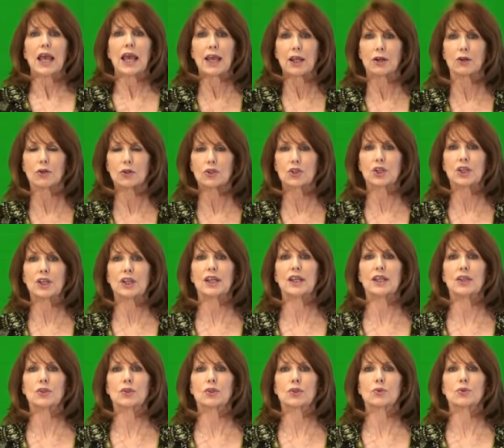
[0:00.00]
energy
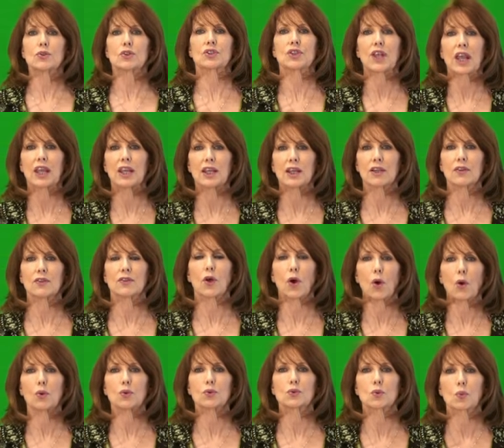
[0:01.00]
into saying
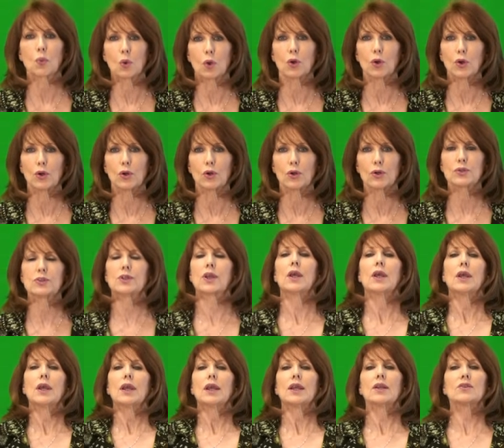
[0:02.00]
those
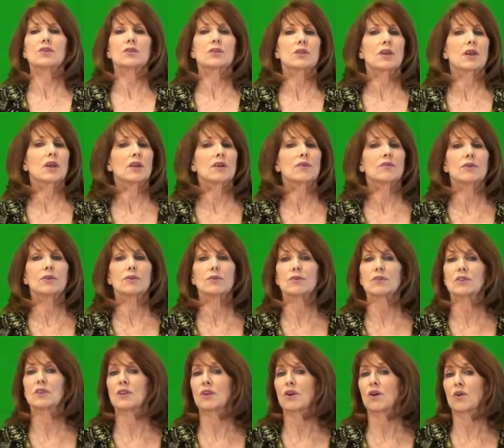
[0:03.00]
words instead of
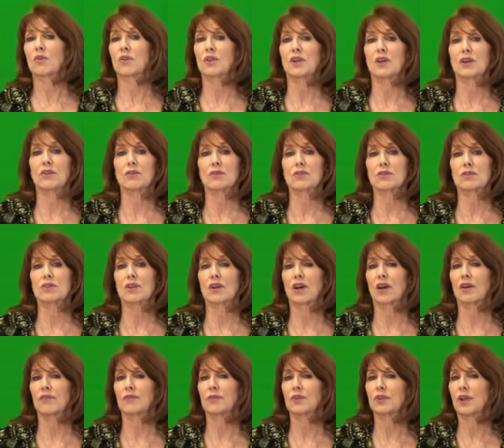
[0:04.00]
using all the other
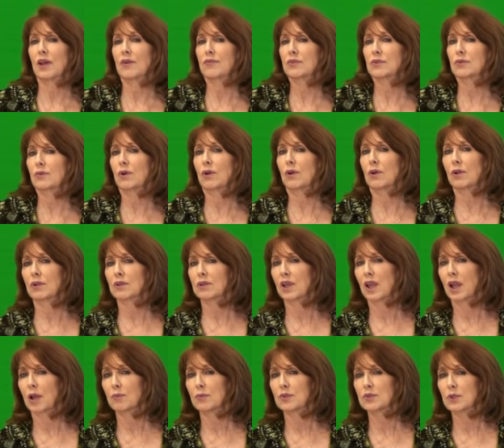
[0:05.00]
stuff. After all,
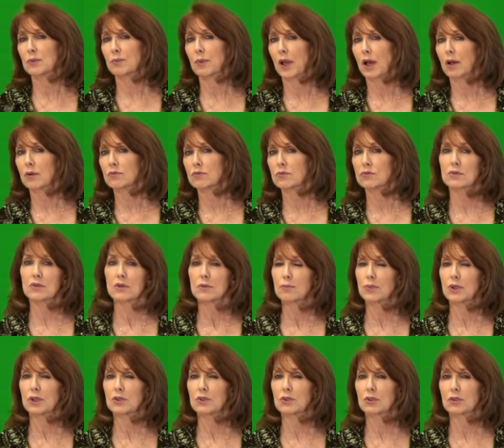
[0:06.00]
camera's about
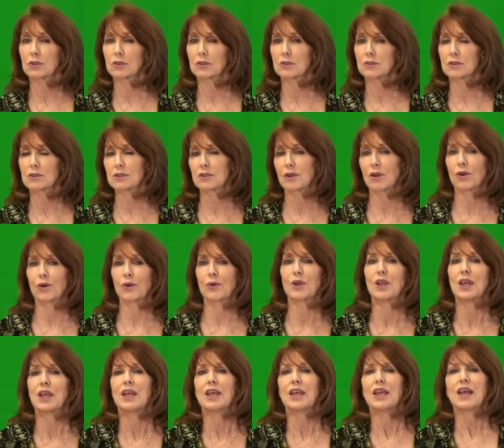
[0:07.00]
pictures.
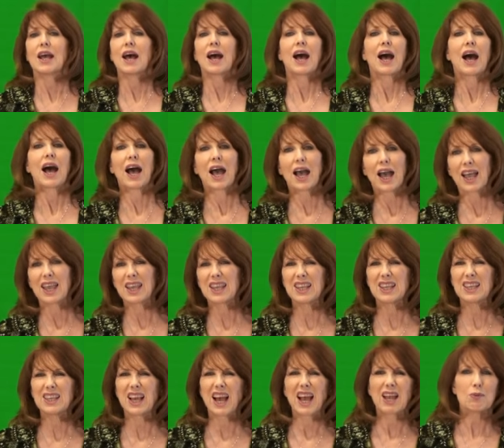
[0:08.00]
So
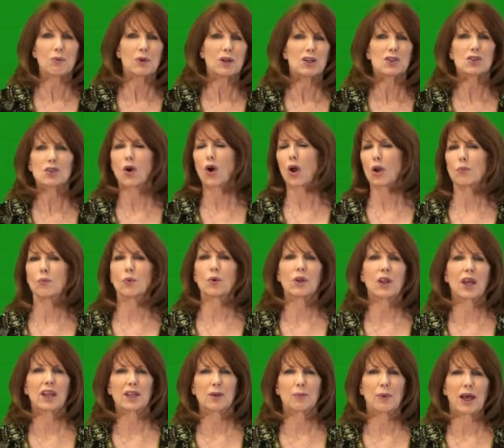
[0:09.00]
I want to talk more
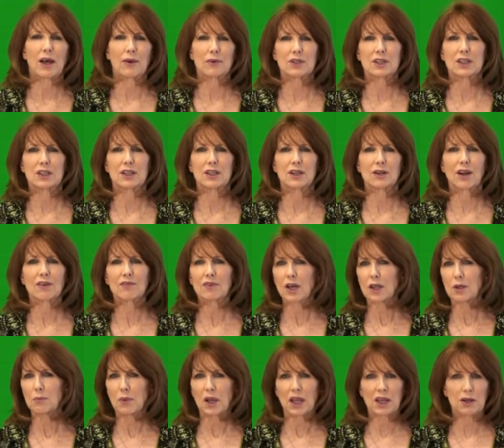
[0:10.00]
like about here. I've
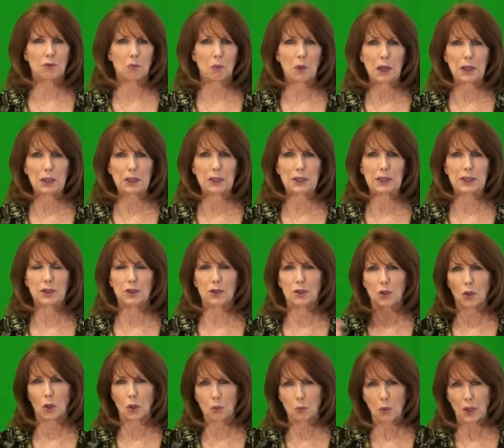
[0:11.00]
got a mic right
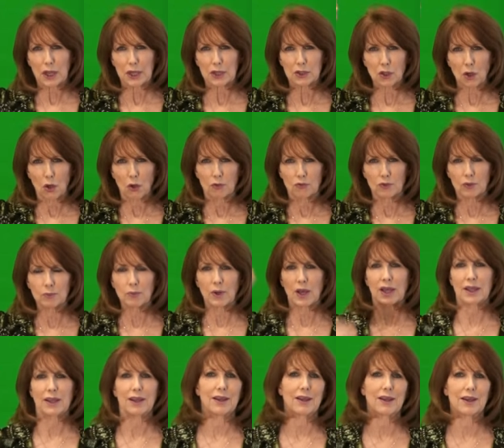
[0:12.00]
here or right over
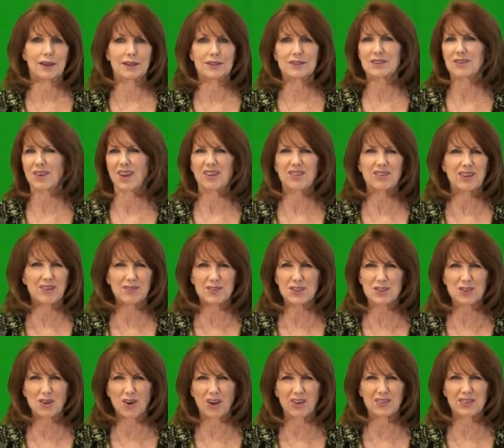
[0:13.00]
my head, so I don't have
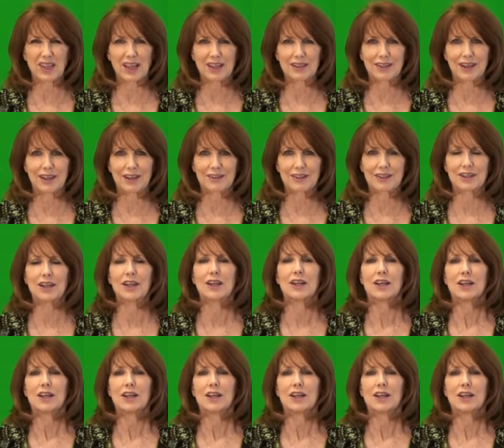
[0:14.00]
to talk that loudly.